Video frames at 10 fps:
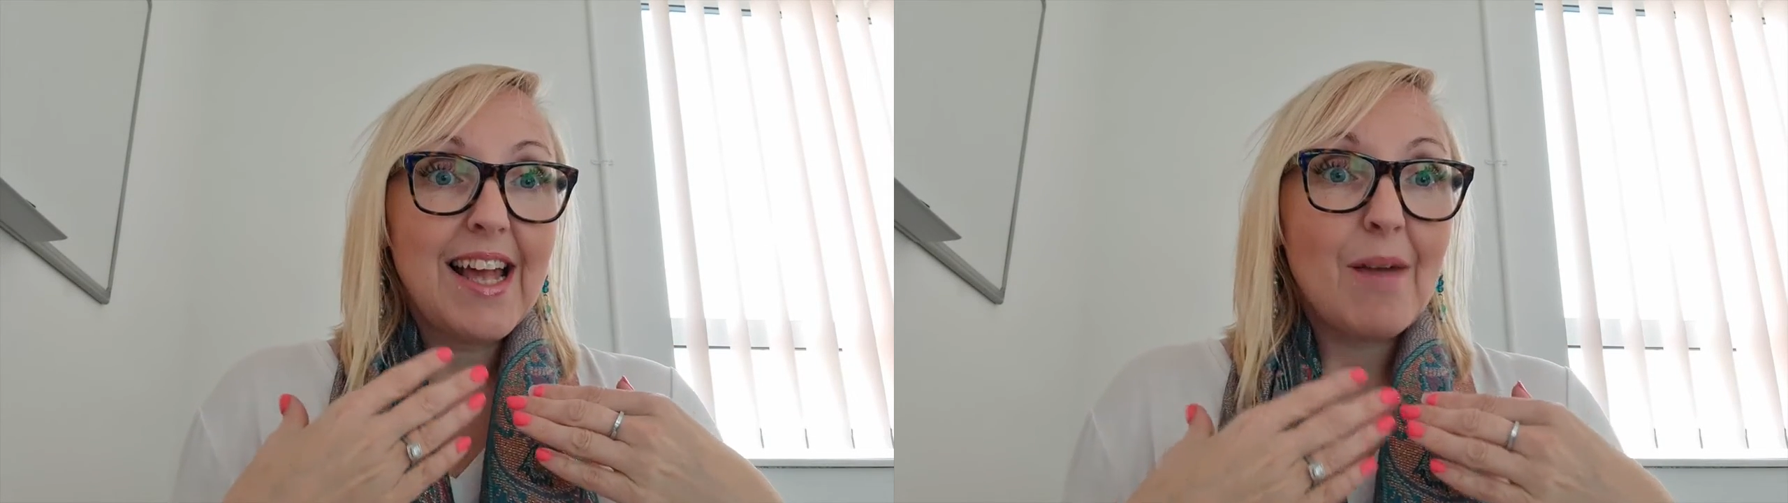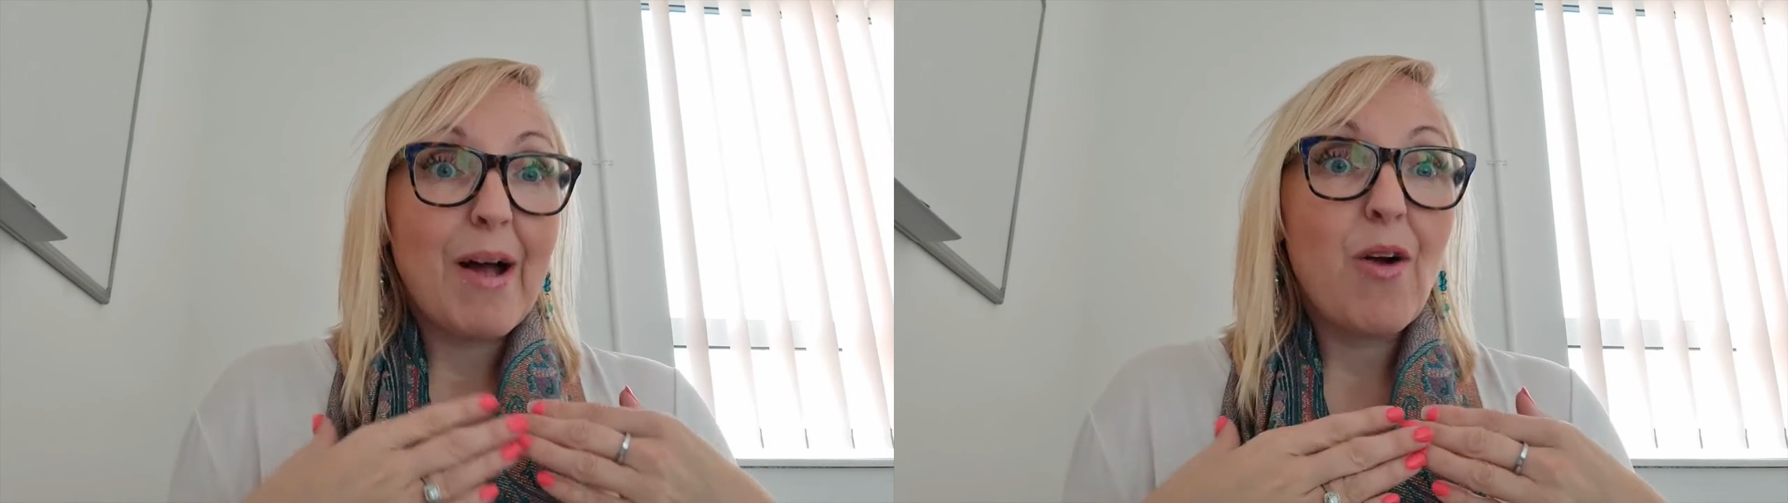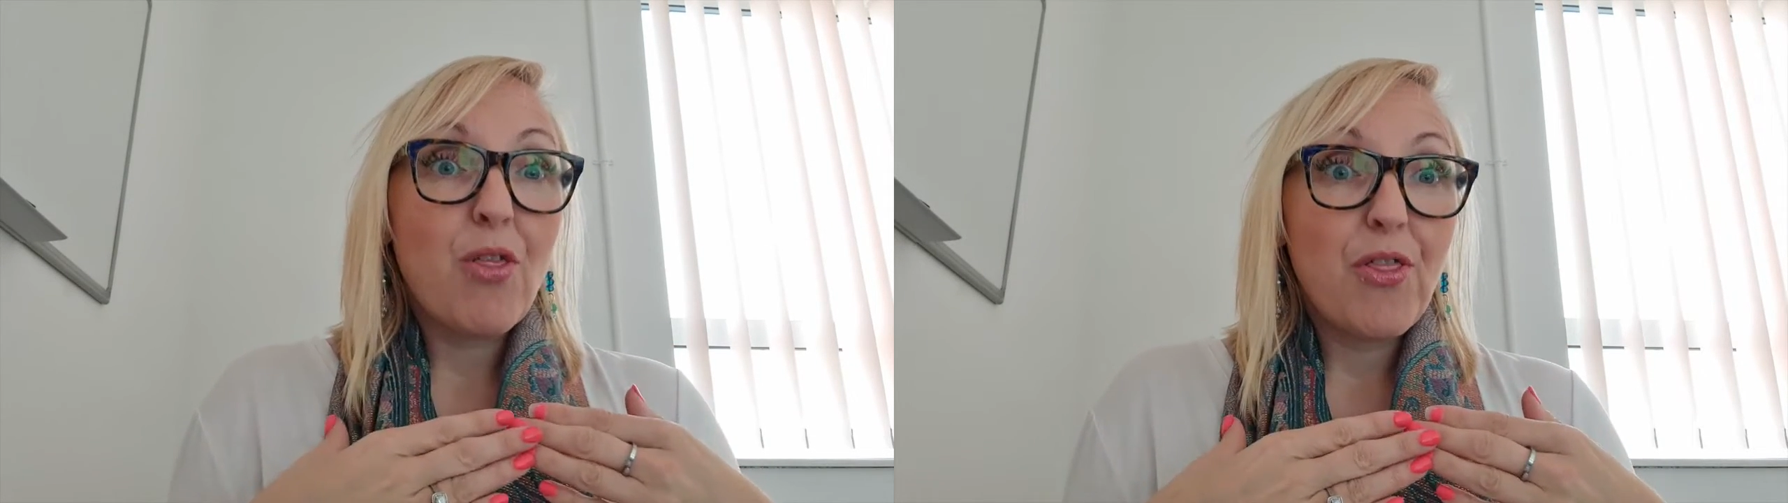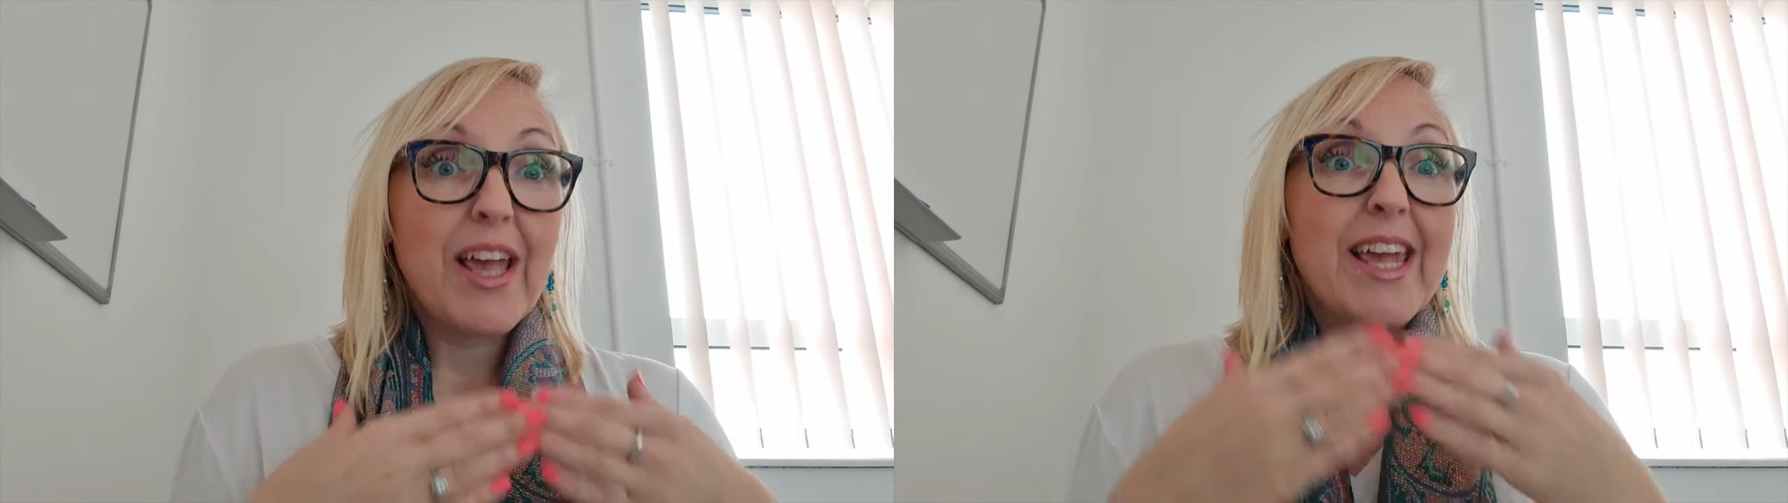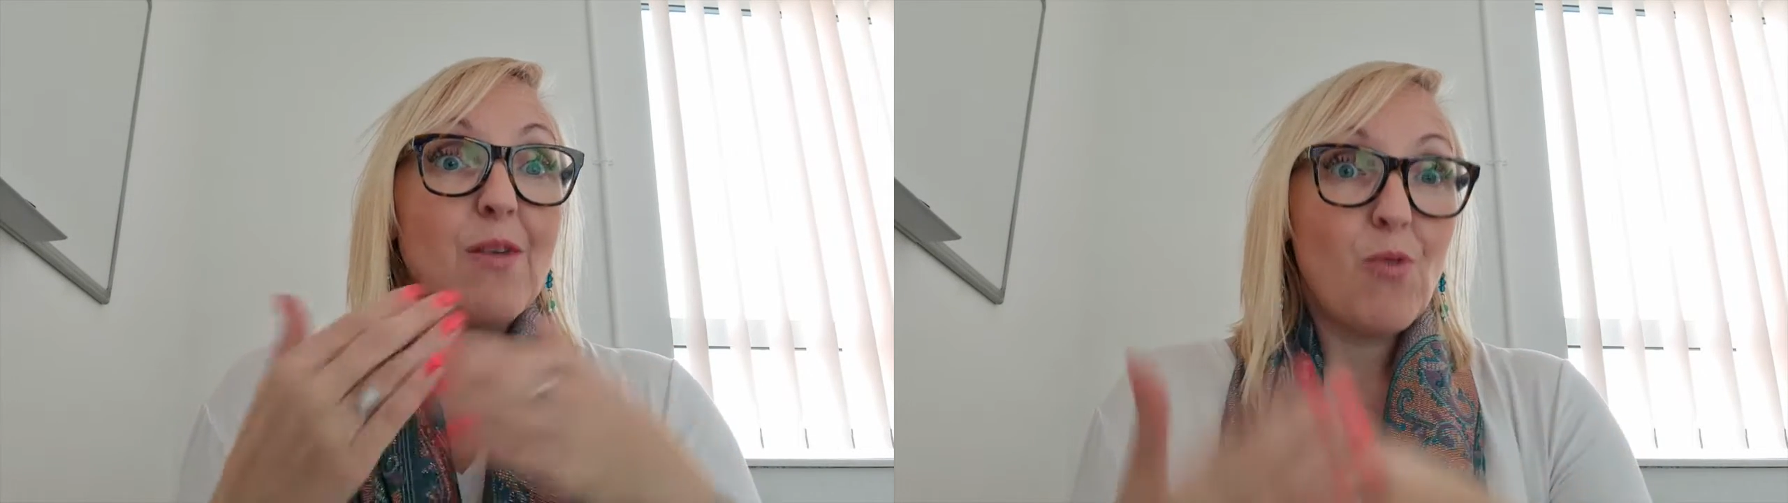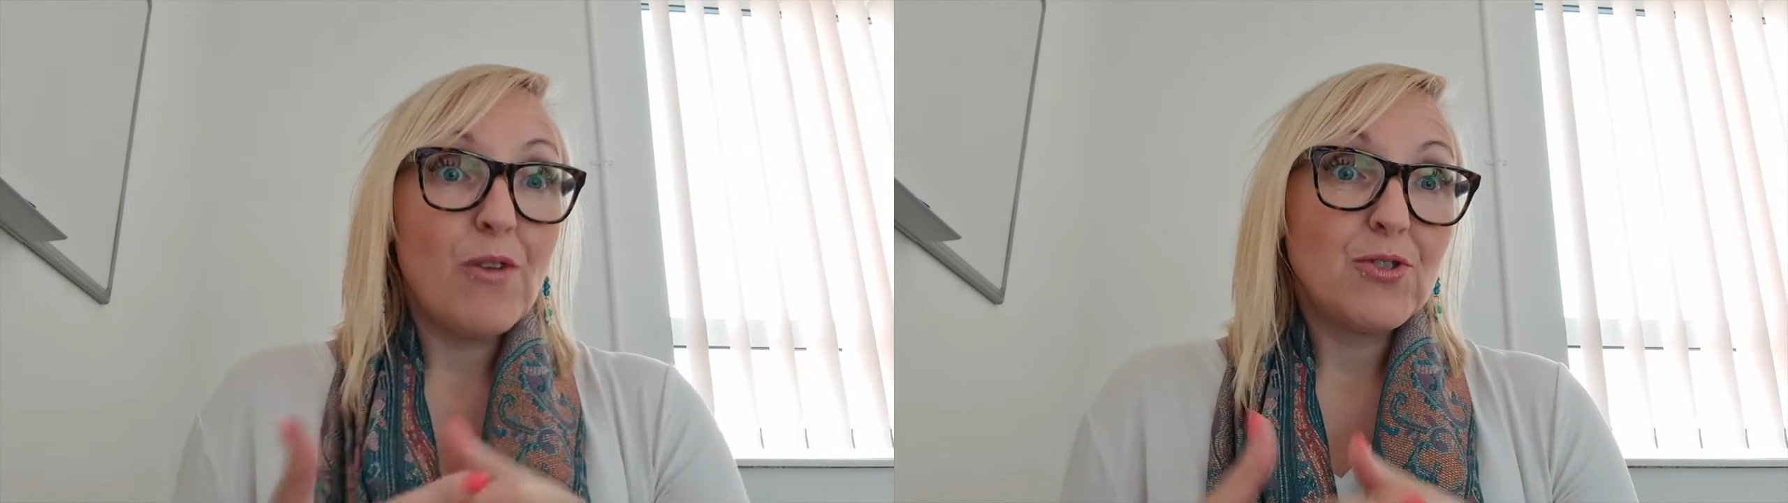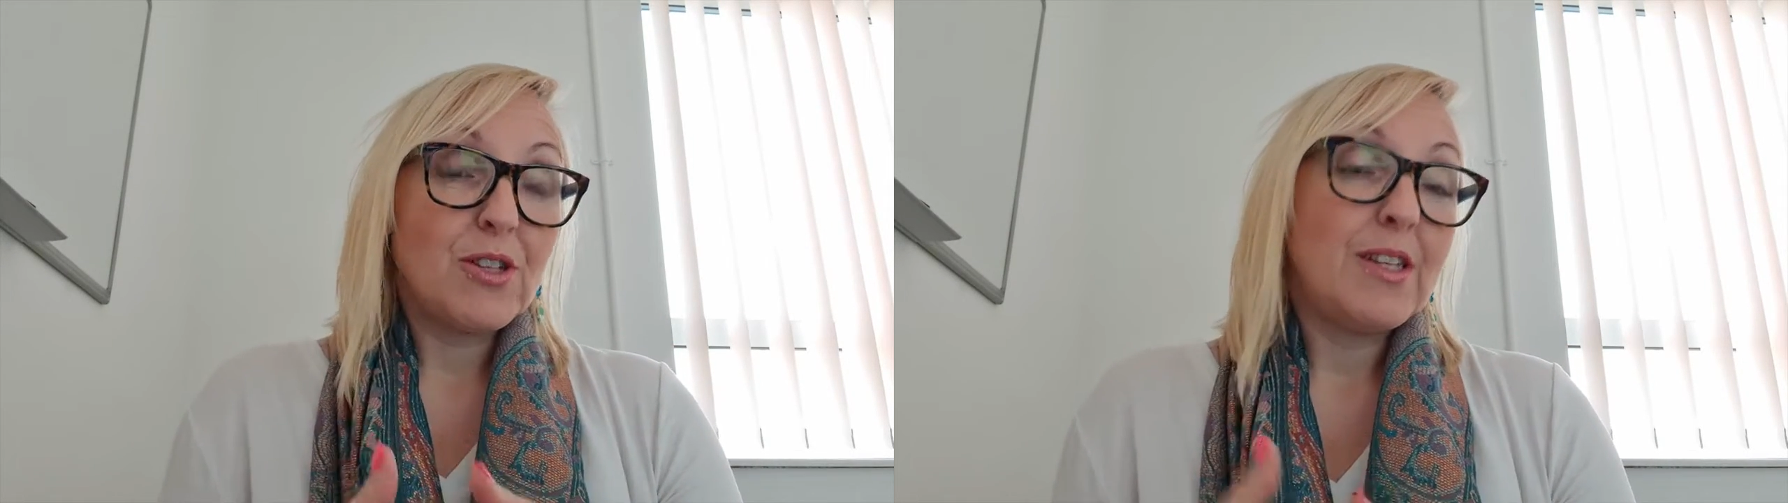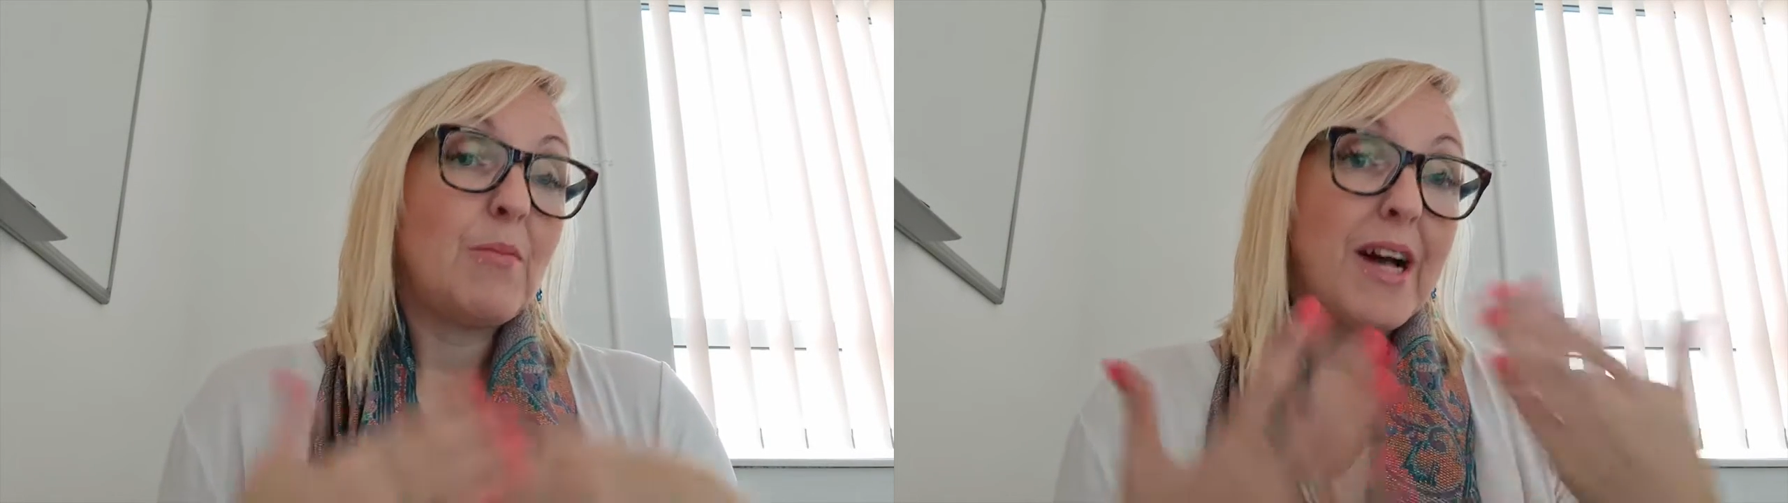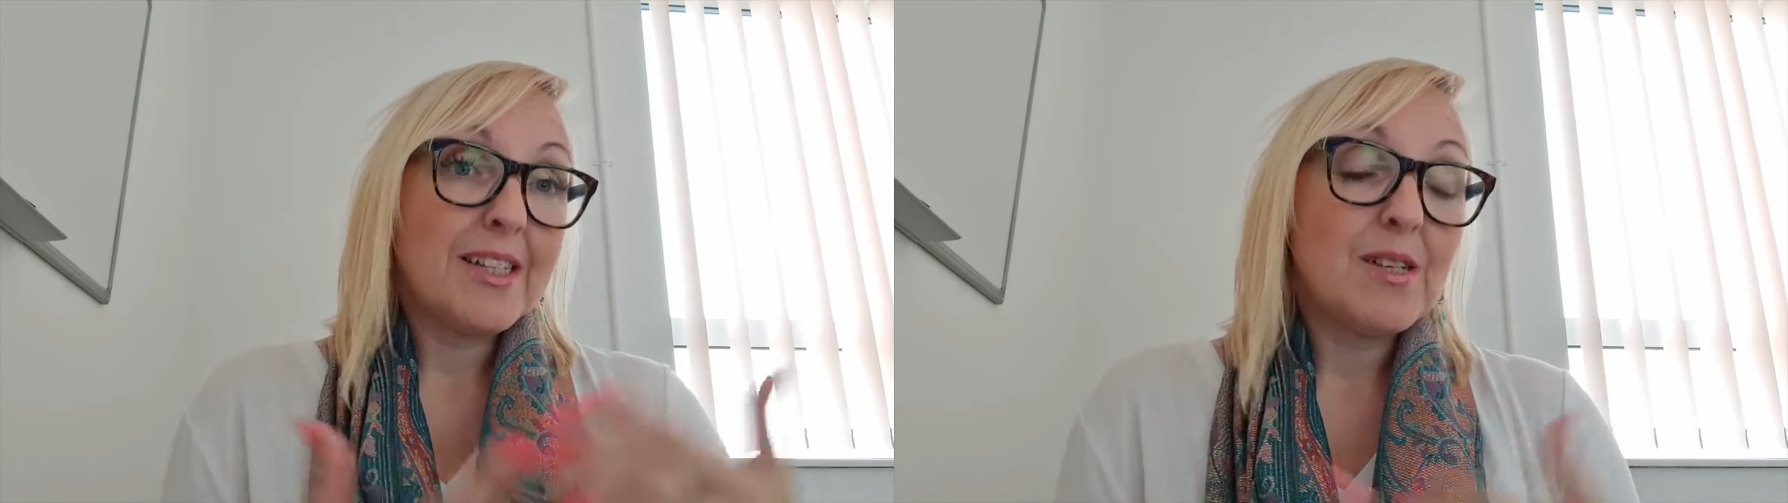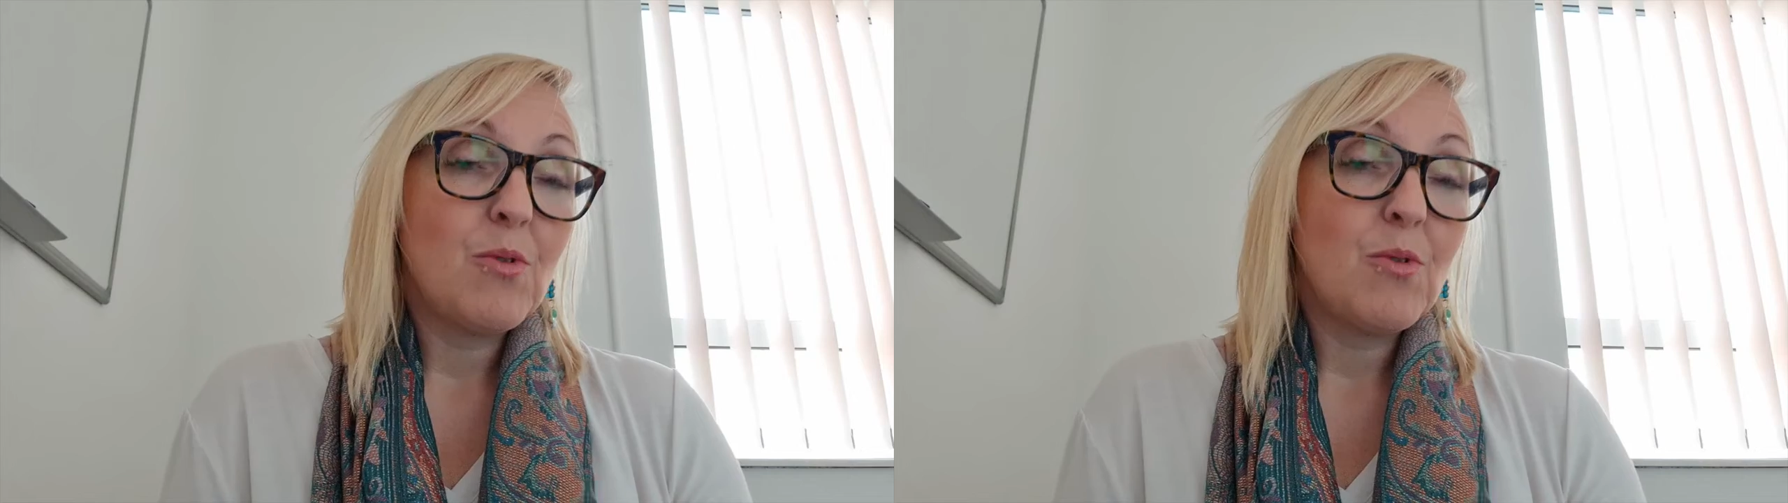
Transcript: about thinking what I've done in the past